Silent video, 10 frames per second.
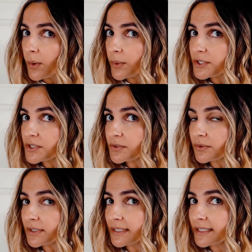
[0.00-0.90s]
which is
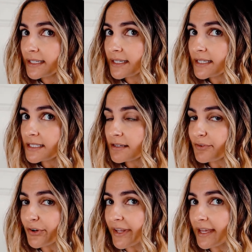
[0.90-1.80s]
really nice
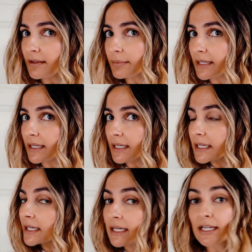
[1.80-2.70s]
if you're like
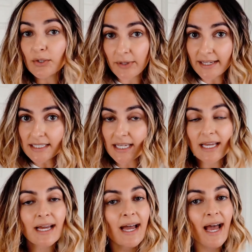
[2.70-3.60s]
me and you like to
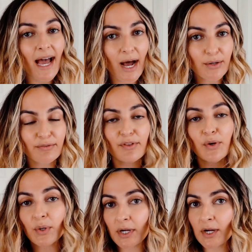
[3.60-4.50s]
get out of the
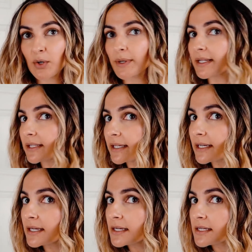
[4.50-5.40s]
door
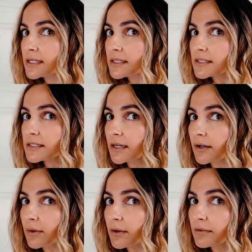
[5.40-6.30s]
quickly.
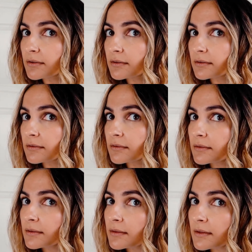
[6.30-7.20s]
So,
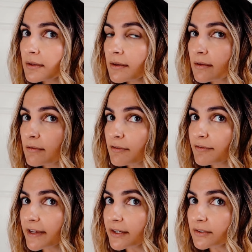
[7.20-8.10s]

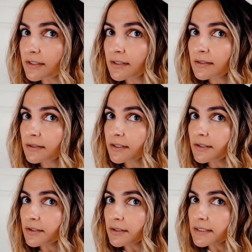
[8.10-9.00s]
final
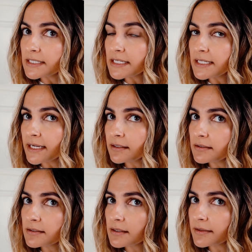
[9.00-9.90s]
little
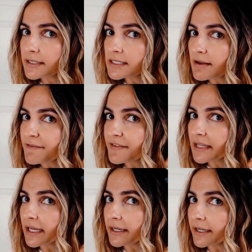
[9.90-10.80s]
details on these
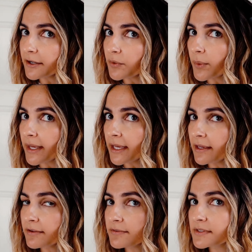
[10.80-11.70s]
flat iron
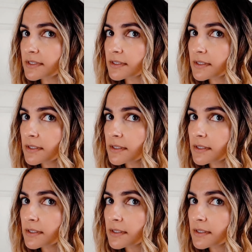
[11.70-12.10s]
waves.